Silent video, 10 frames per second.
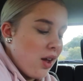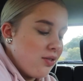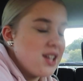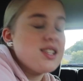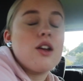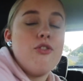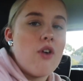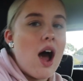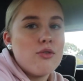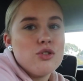there's like
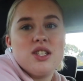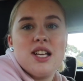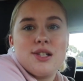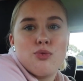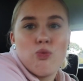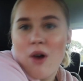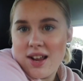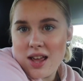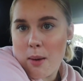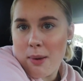5 or 6
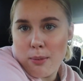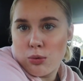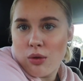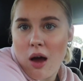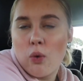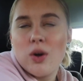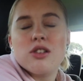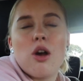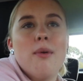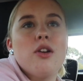regular people that
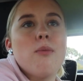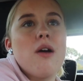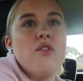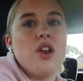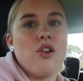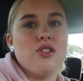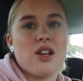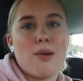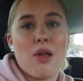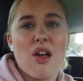always comment on my videos,
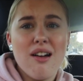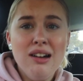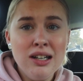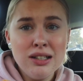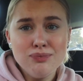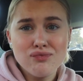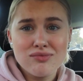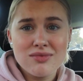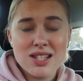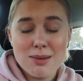and I'm like,
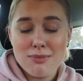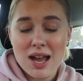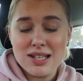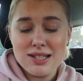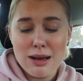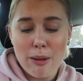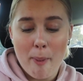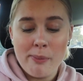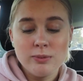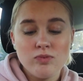it's amazing.